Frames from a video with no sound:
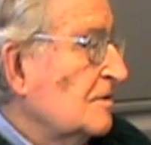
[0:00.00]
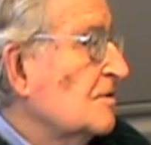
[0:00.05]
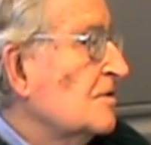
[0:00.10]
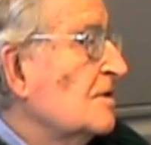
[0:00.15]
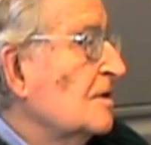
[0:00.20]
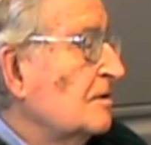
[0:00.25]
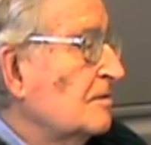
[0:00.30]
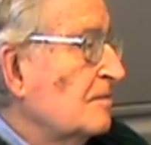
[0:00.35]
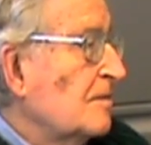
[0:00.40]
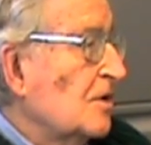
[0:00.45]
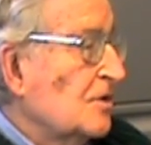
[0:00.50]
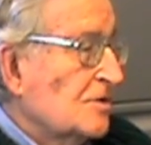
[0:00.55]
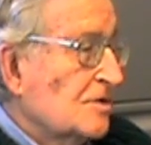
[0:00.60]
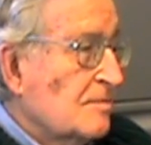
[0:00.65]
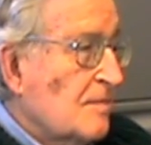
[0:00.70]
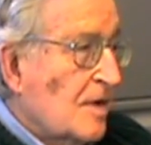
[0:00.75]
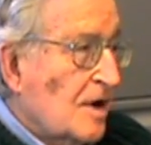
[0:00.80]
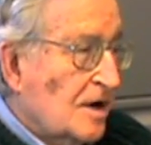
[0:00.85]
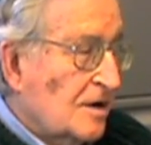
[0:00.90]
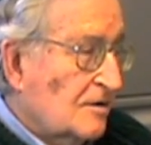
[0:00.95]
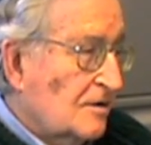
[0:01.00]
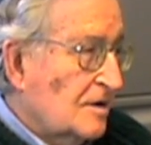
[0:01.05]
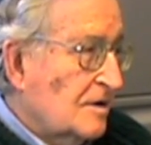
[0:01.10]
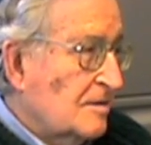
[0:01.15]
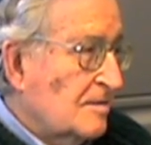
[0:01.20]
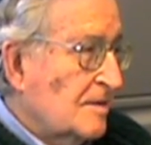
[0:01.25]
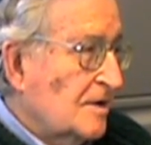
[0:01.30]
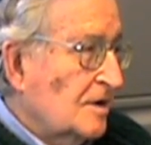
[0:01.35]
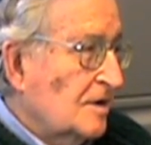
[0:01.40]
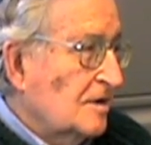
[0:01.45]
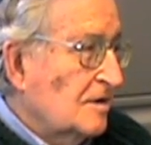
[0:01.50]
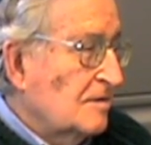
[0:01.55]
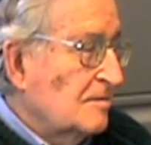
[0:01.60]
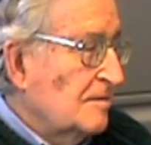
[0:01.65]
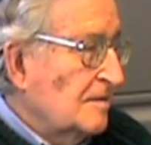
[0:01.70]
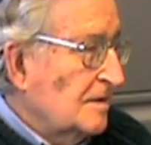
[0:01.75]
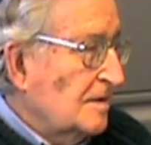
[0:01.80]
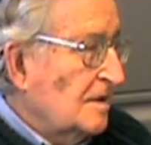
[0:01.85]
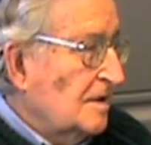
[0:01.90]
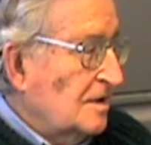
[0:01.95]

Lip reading: is the most moderate among them,